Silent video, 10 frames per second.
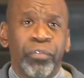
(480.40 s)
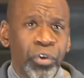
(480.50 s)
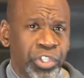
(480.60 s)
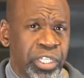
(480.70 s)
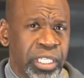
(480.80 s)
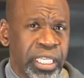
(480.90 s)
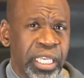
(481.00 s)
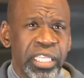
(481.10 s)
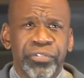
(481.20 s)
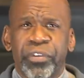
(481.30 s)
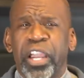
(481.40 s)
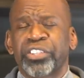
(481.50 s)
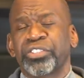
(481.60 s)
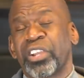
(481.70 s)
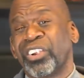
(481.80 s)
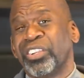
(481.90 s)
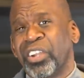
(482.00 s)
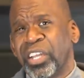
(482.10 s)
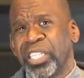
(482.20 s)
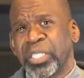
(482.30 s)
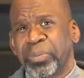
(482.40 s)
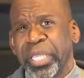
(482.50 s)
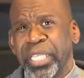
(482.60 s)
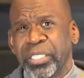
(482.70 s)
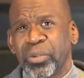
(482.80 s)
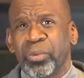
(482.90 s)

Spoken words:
Fortunately, his fractures are non-displaced,